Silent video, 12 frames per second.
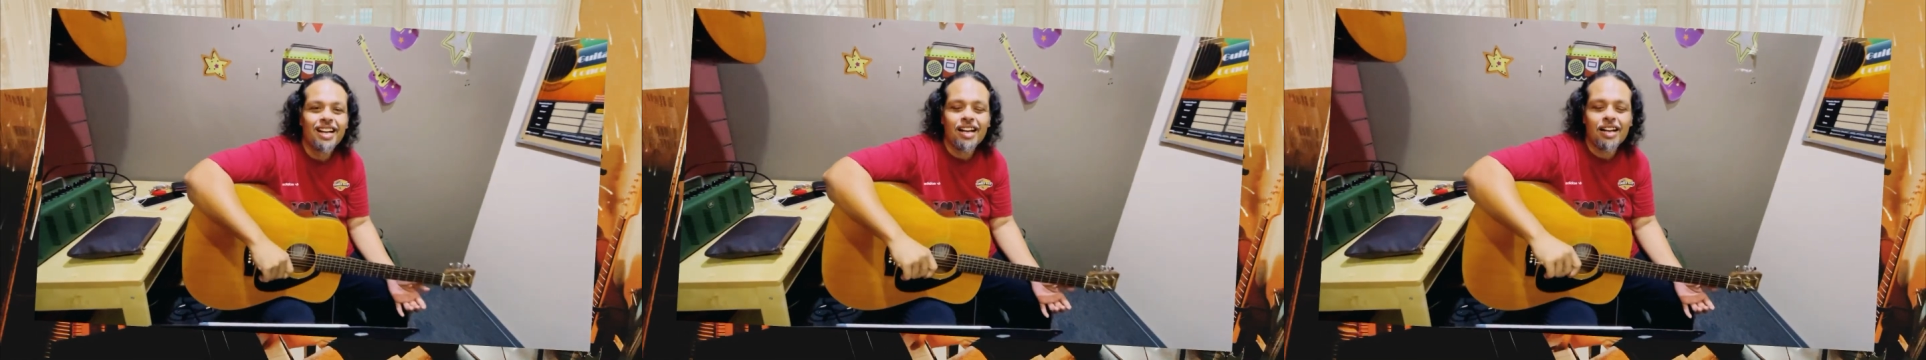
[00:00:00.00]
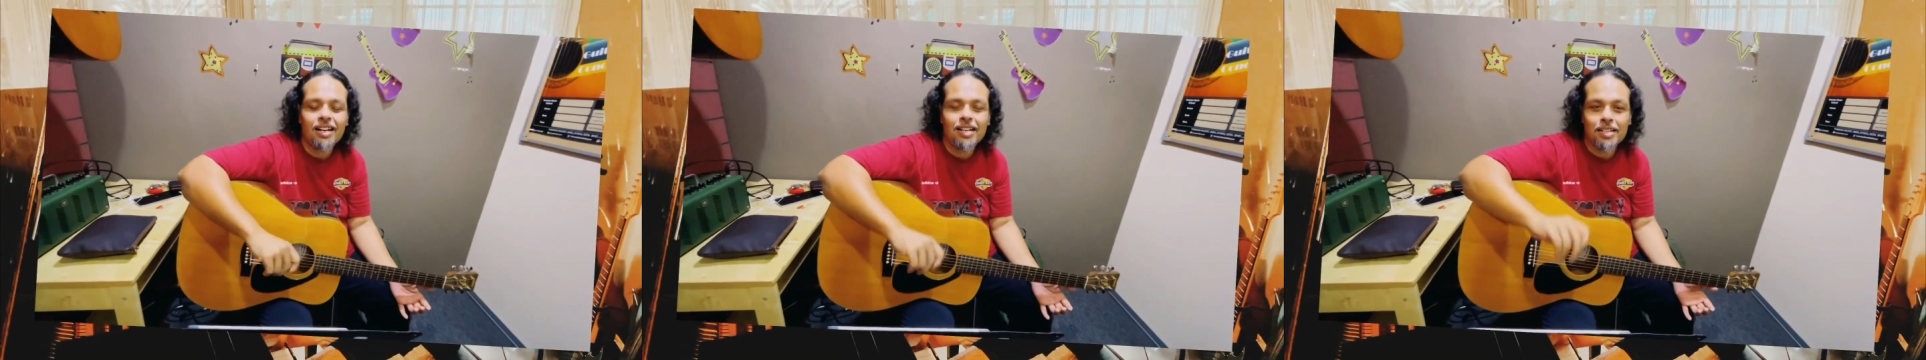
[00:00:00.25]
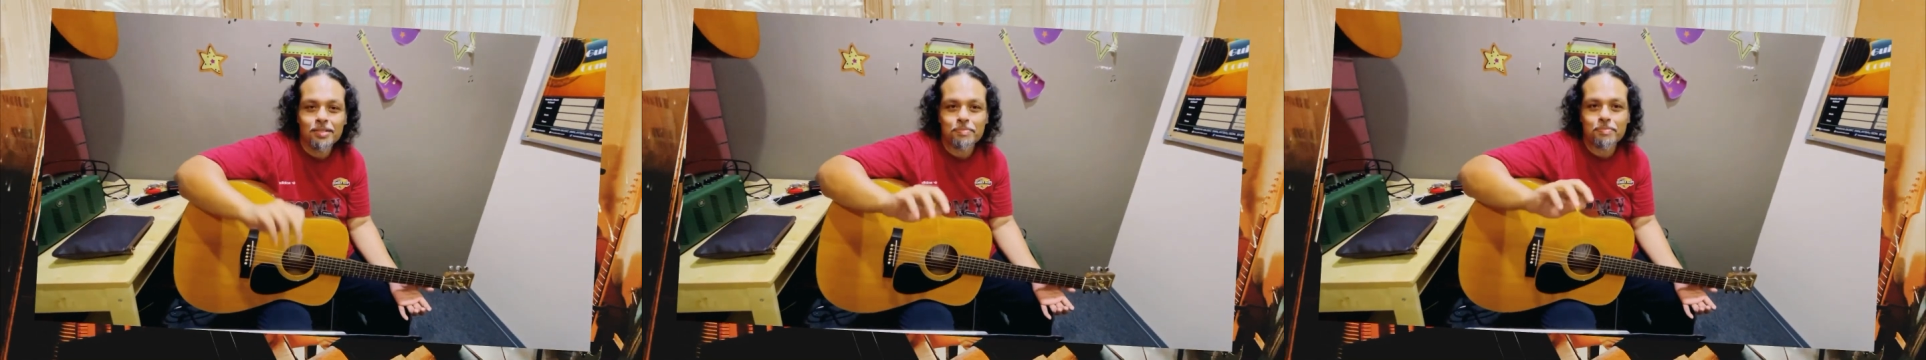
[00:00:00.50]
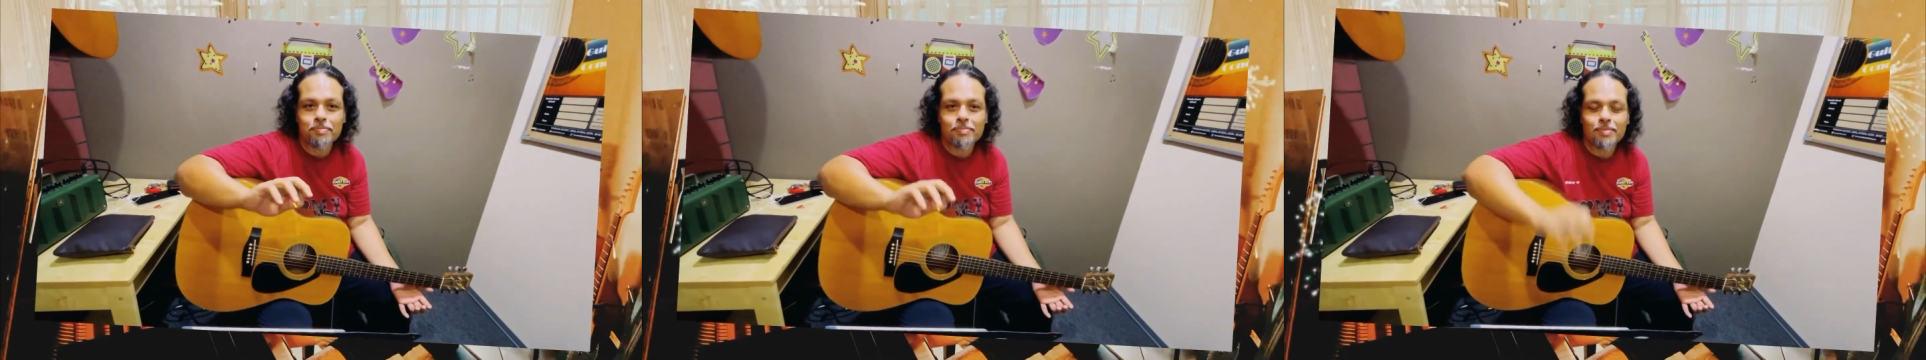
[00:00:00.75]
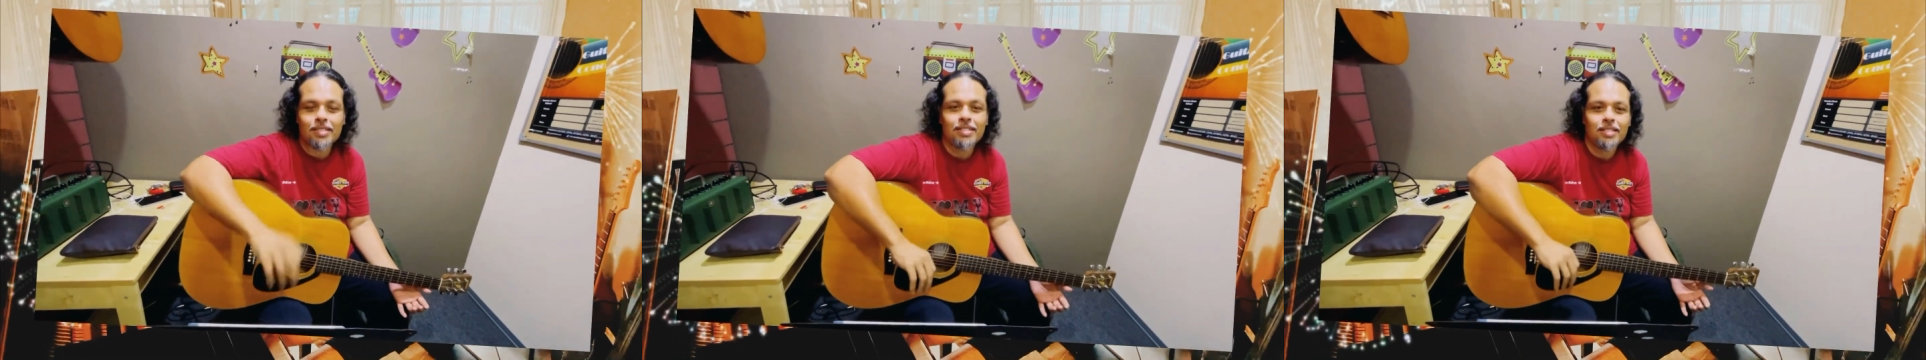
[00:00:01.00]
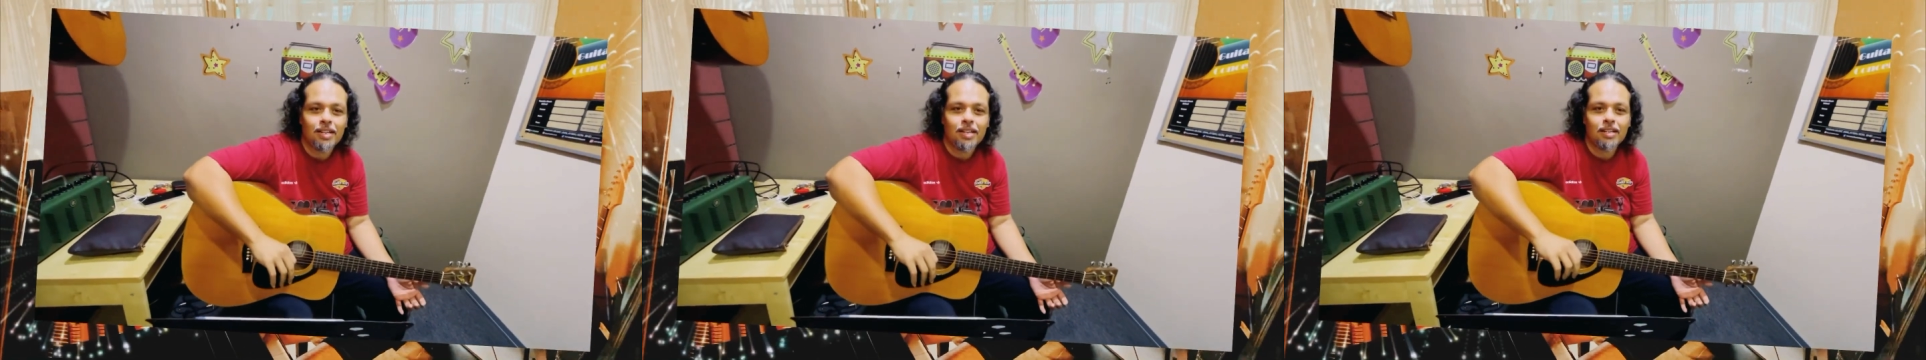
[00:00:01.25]

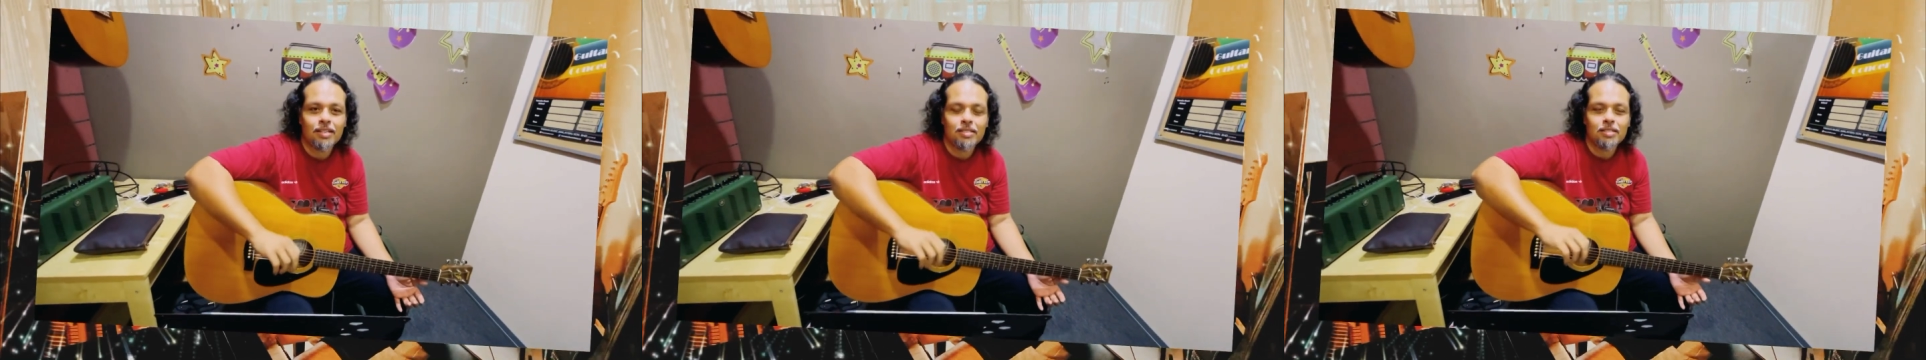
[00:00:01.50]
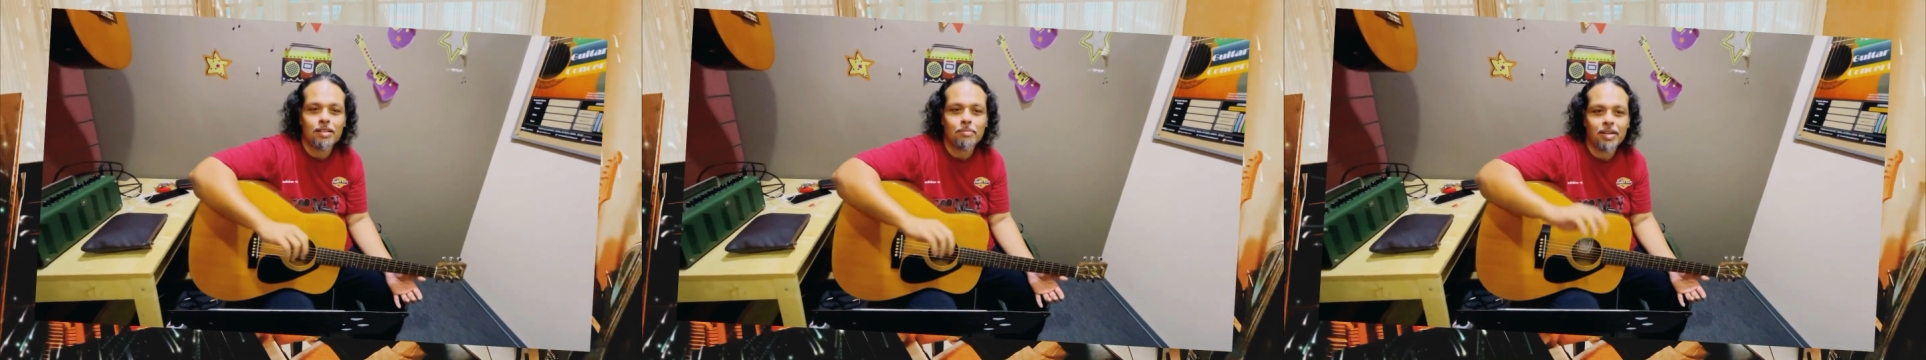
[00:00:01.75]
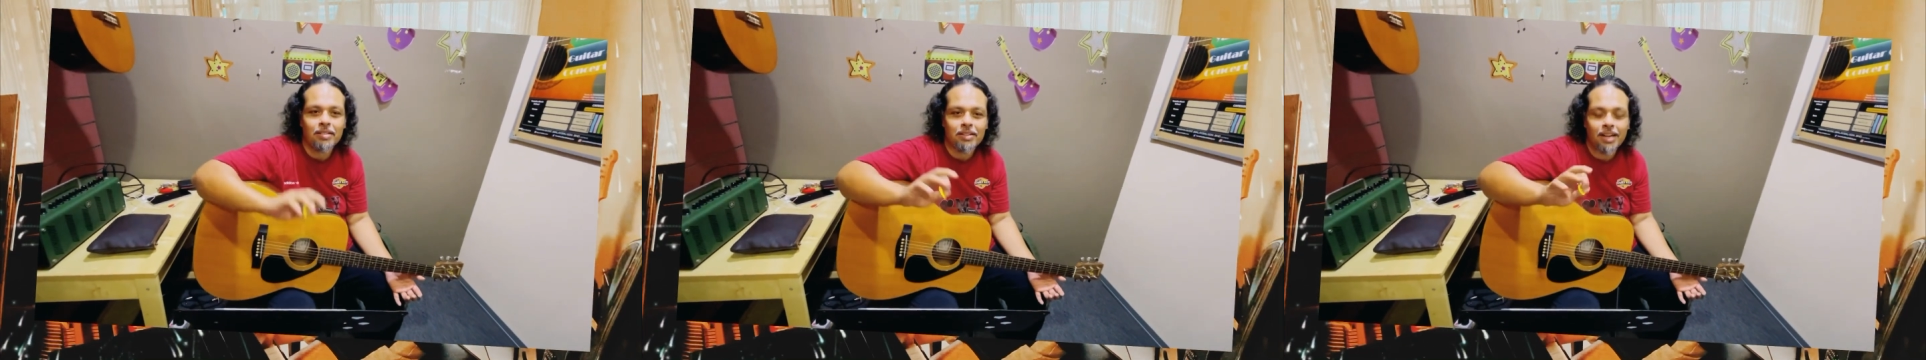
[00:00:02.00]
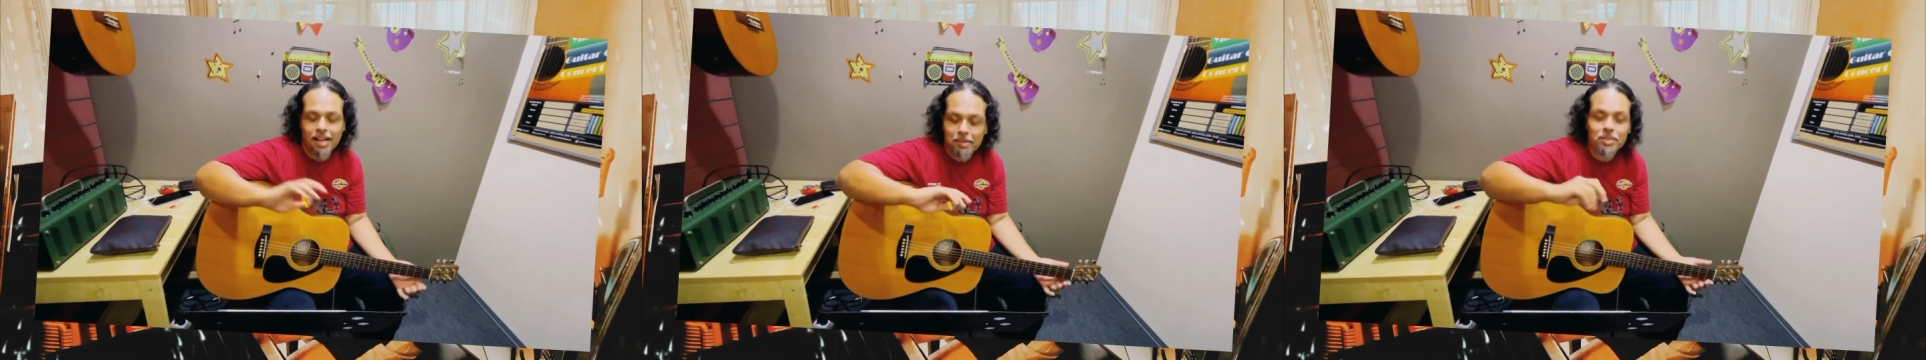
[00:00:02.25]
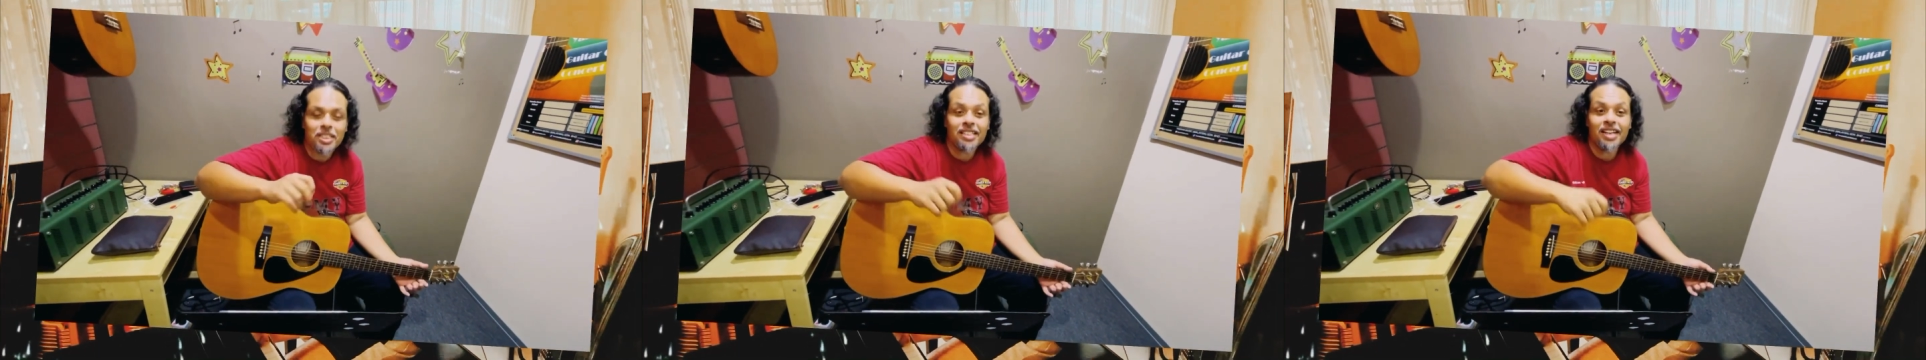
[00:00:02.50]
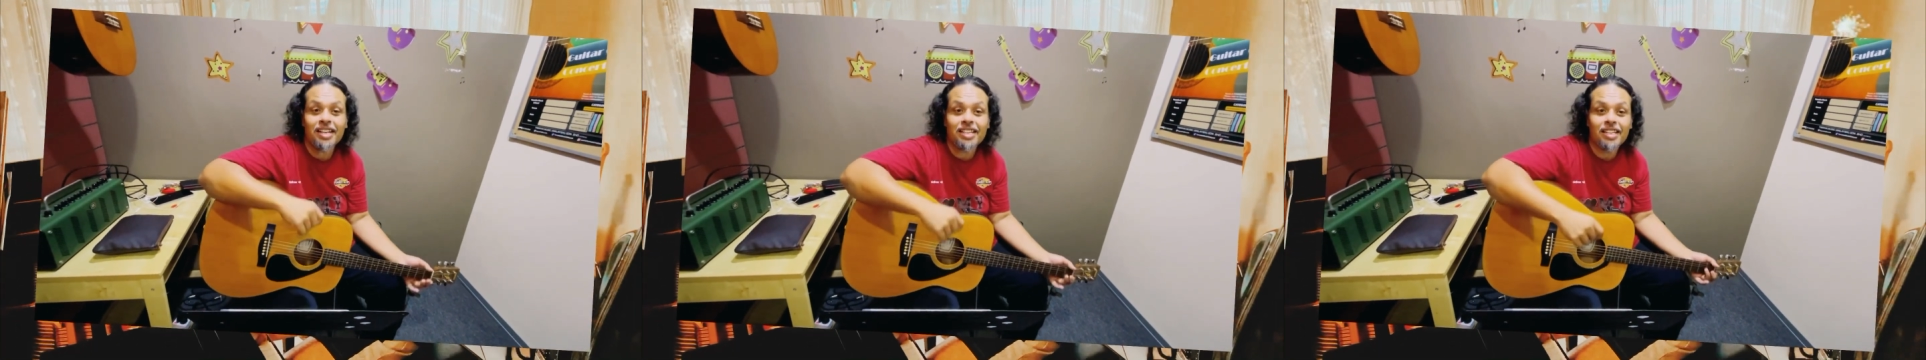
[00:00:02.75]
I'm
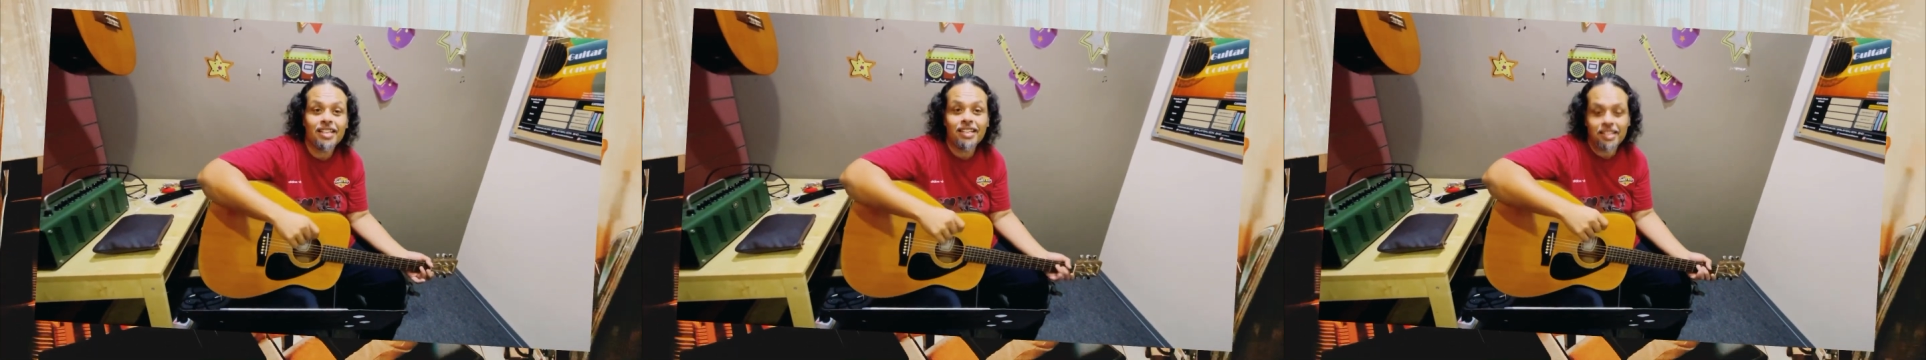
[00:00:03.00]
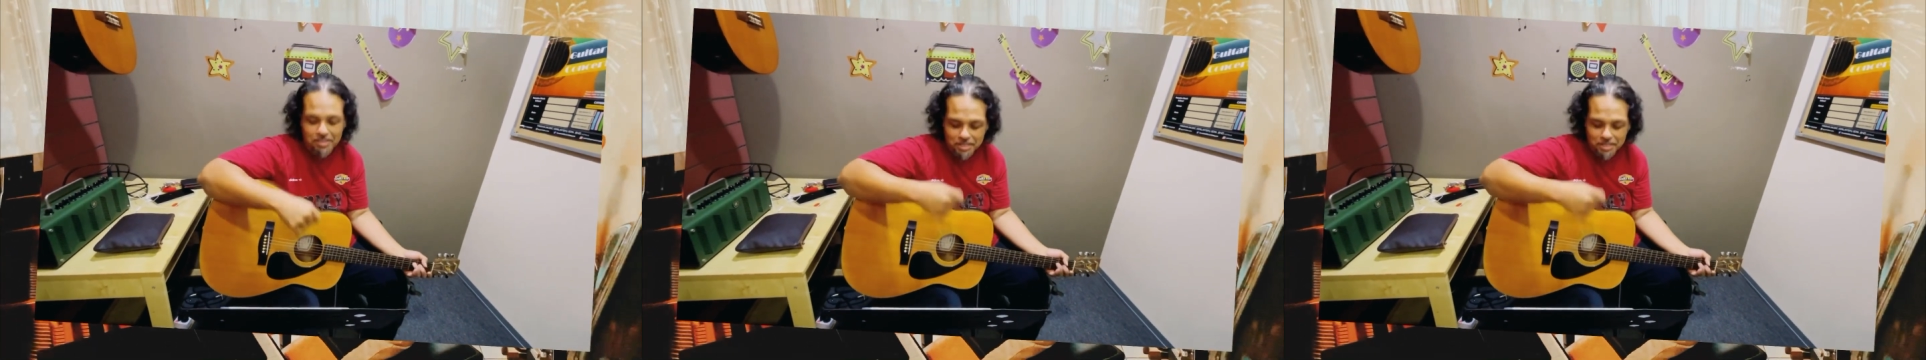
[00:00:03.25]
teacher Adi,